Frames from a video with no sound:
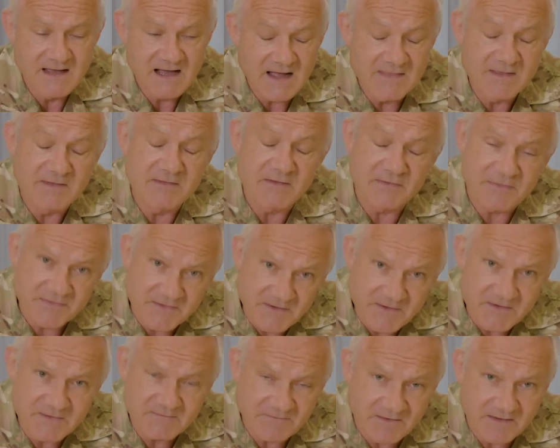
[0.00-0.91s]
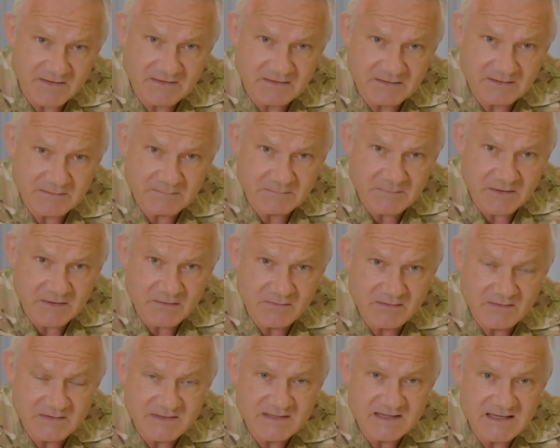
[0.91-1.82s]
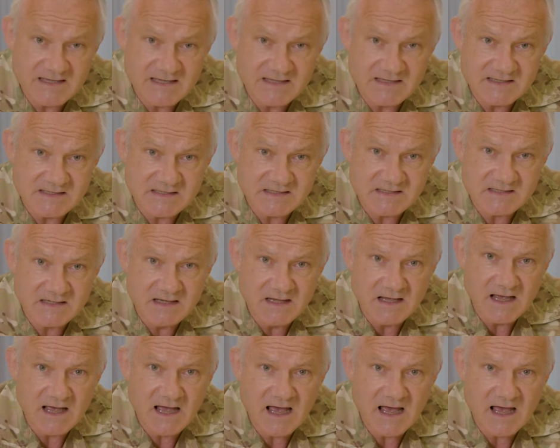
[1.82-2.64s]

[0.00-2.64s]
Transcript: And then the third vital component is